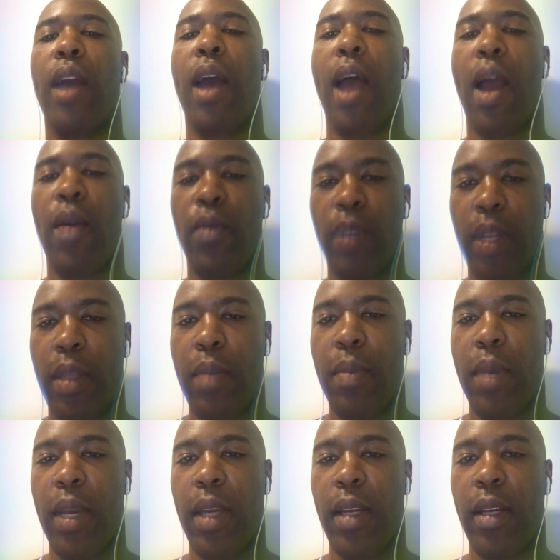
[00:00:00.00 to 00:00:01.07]
I read the
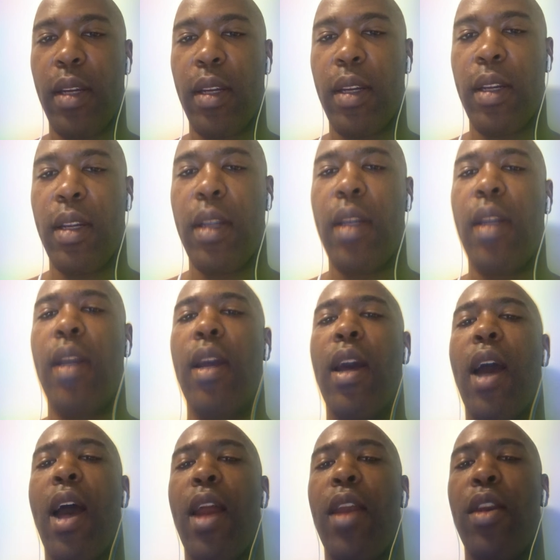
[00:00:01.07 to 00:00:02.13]
manga.
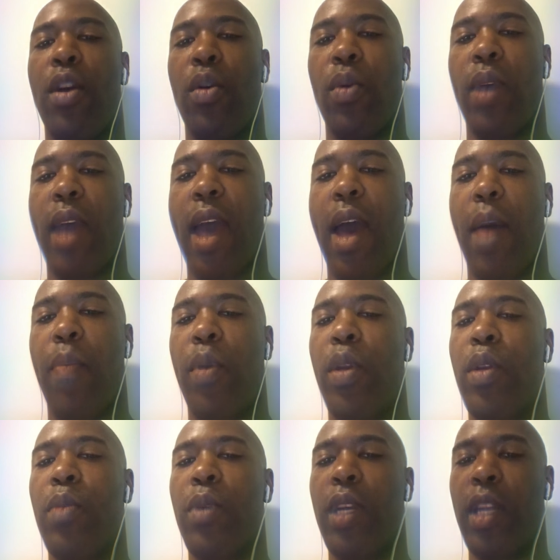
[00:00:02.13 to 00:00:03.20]
I know it happens,
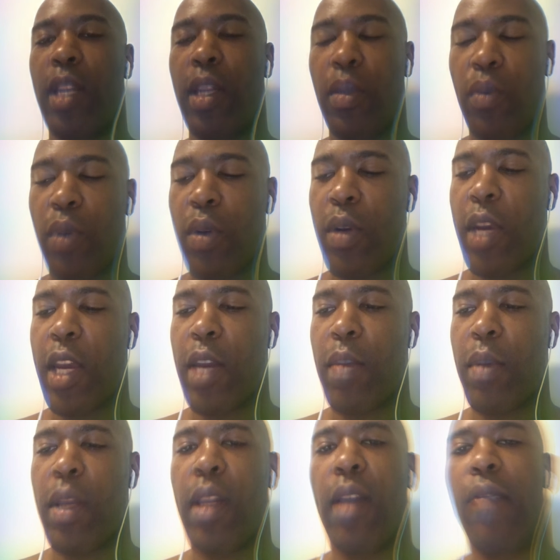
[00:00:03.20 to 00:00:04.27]
but any real
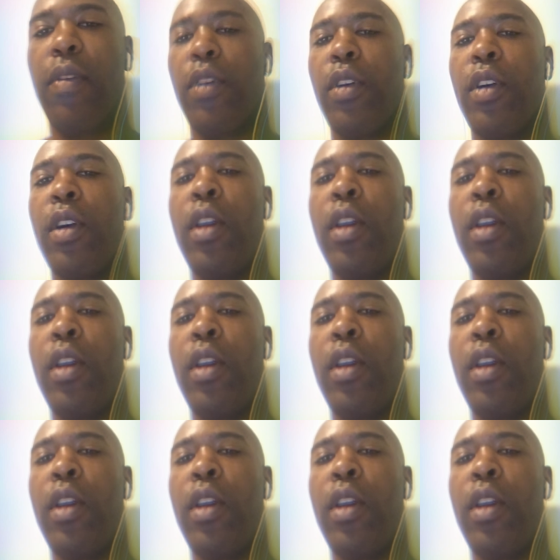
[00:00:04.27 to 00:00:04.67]
anime lover,